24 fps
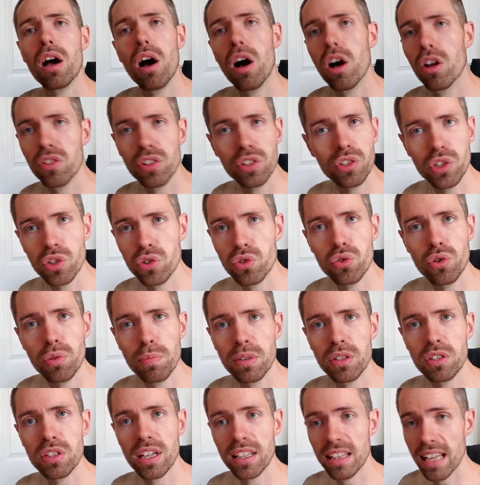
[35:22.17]
on the
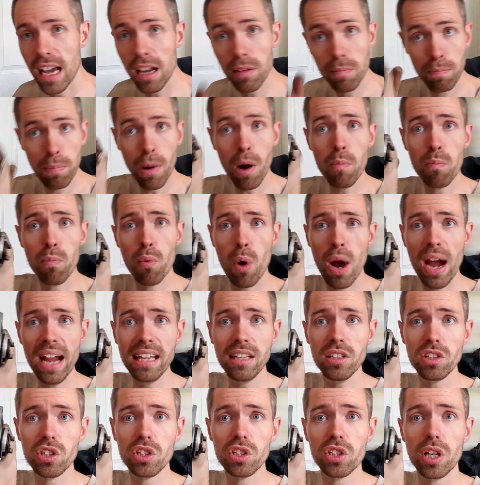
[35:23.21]
distributor. They had bob
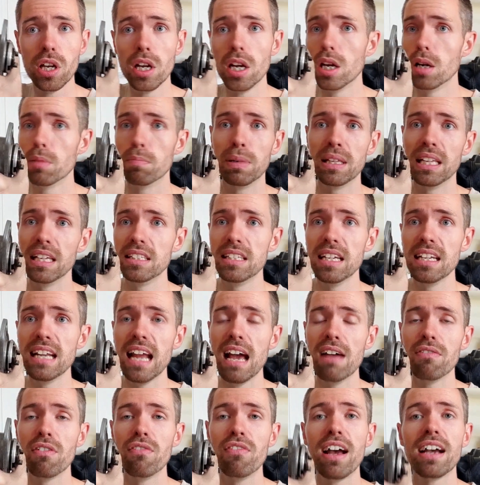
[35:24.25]
weights, but they didn't
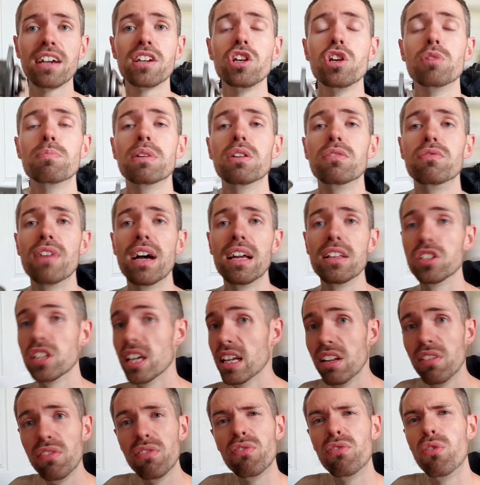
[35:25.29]
have a vacuum advance.
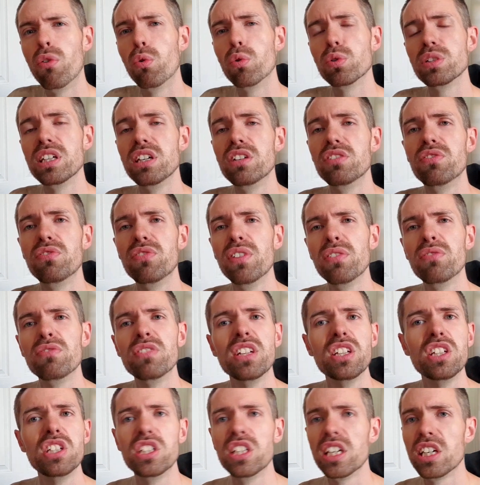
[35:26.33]
Any 40s,
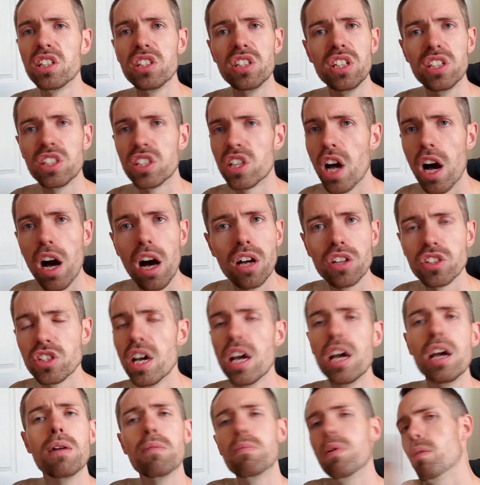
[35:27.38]
50s, 60s cars,
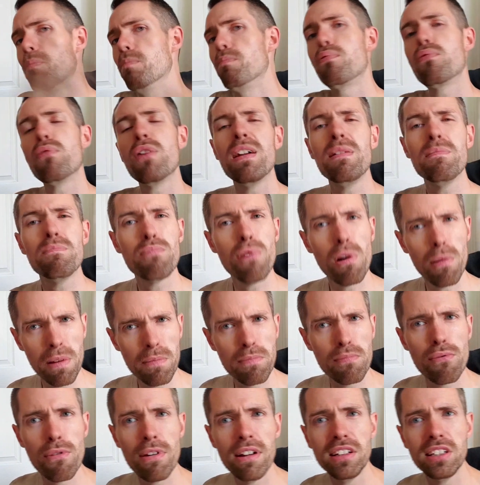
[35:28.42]
well, probably
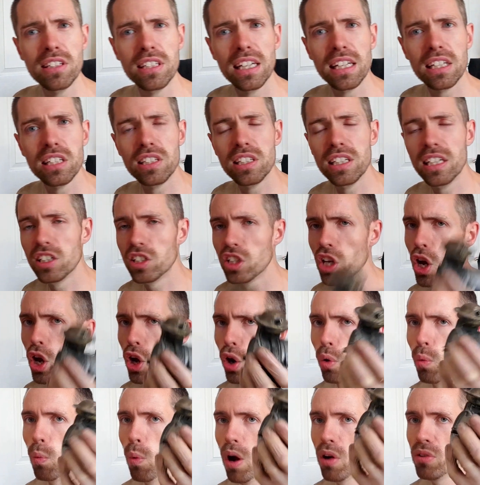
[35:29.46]
pre-60s,
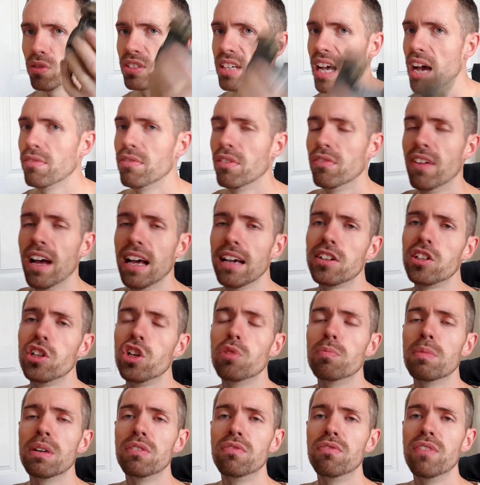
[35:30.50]
won't have a
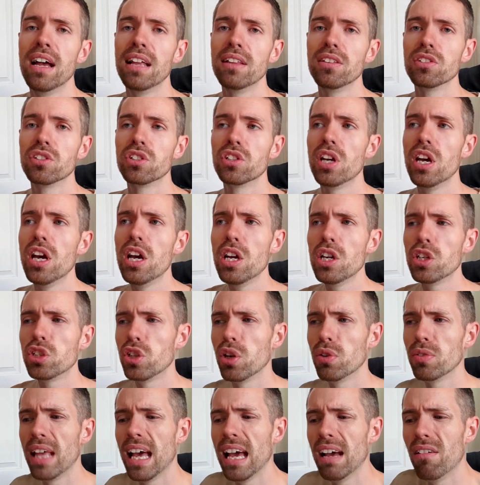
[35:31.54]
vacuum advance.
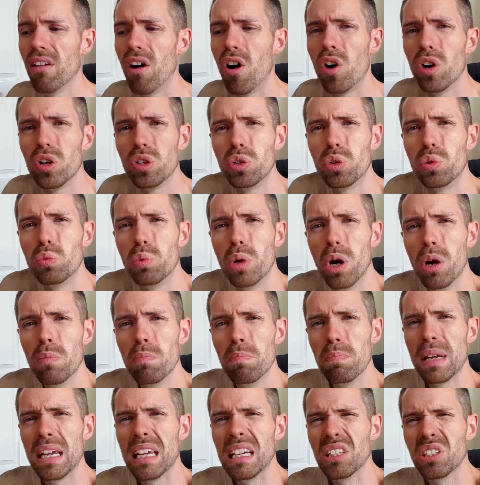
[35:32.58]
So their idle
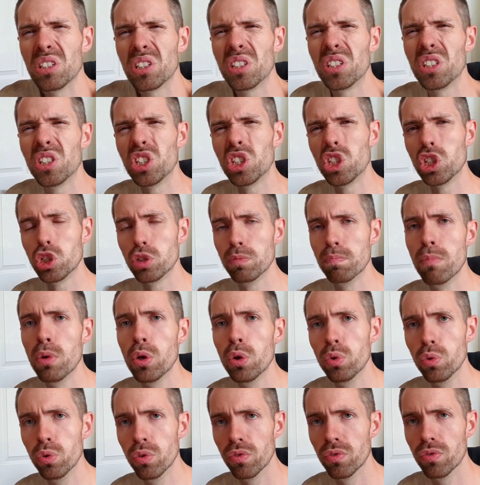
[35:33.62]
won't be as
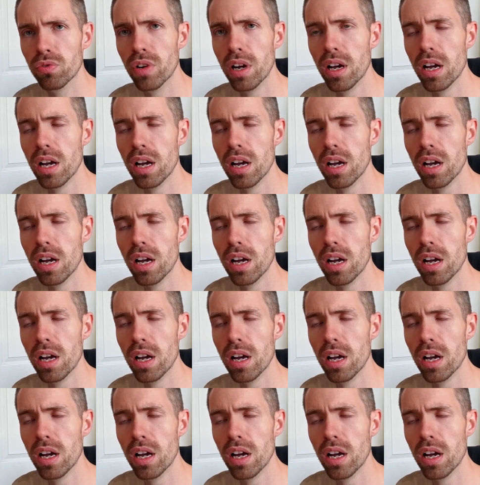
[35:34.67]
smooth.